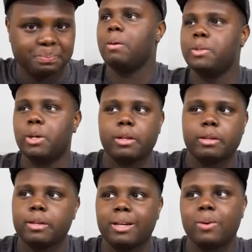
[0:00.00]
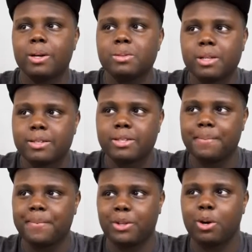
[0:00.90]
I'm trying to think, like, what else can I say
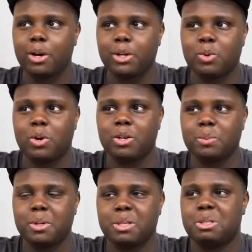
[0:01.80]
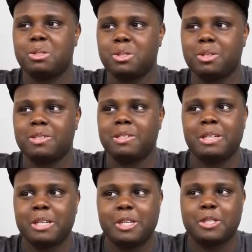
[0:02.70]
about the audio quality, because it's
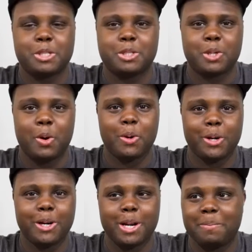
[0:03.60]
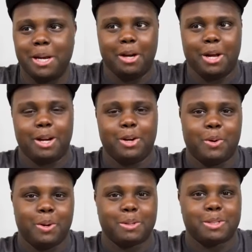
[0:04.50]
just so good. I mean, I don't
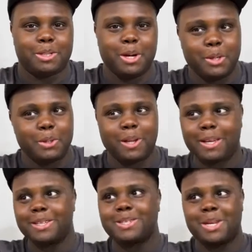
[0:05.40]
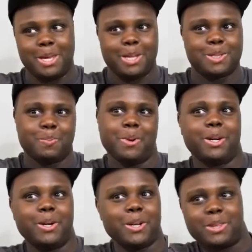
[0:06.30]
know what else to tell you. Like, it's
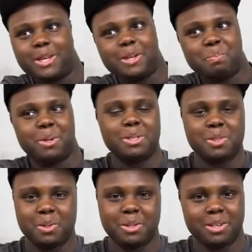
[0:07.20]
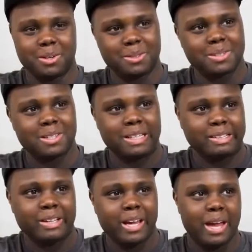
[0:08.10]
better than Beat Studios.
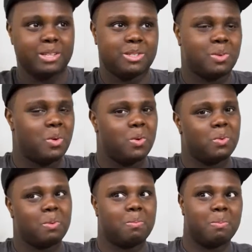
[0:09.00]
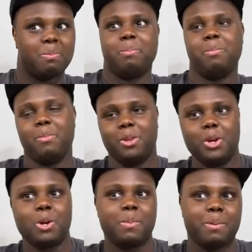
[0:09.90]
It's a
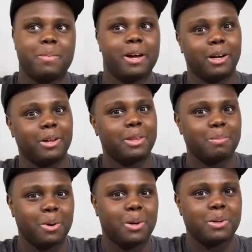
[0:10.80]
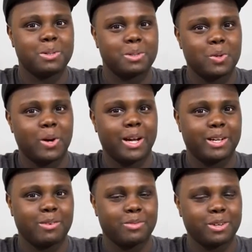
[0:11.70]
little bit better than Bose Quiet
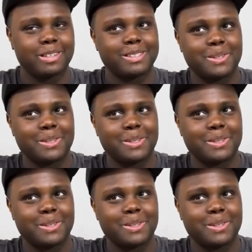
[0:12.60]
Comfort.